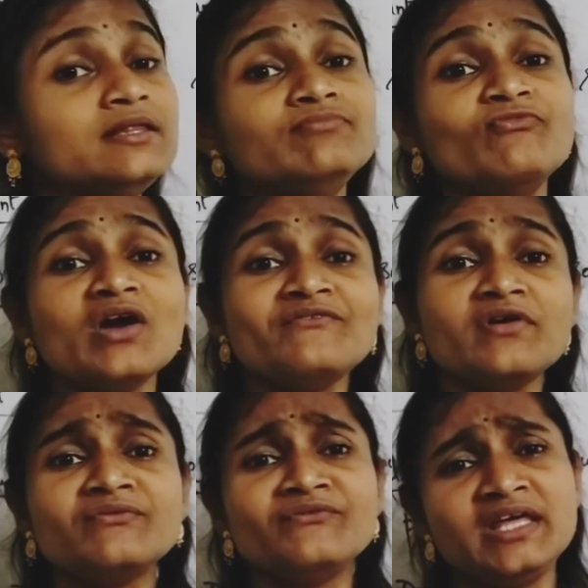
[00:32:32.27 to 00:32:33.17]
what
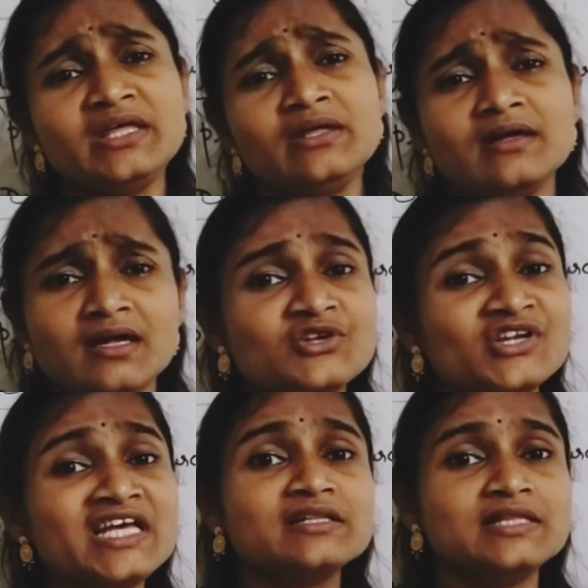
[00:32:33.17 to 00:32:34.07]
for we
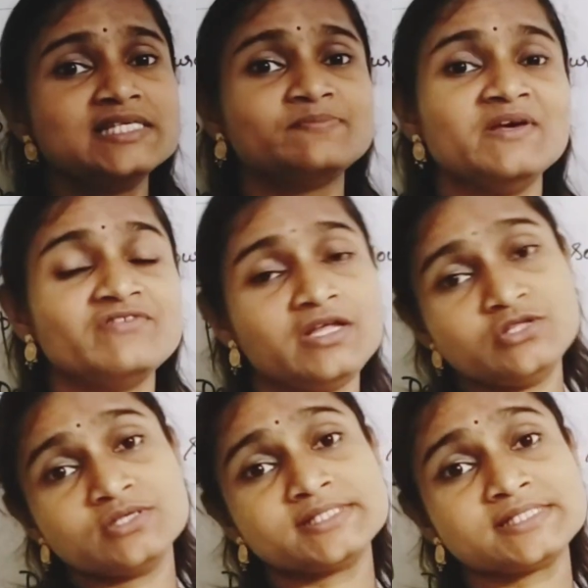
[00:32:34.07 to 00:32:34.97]
drink these
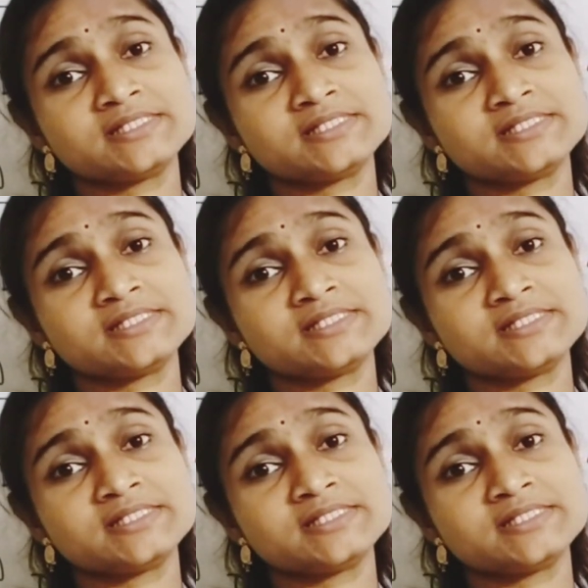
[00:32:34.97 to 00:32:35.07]
beverages?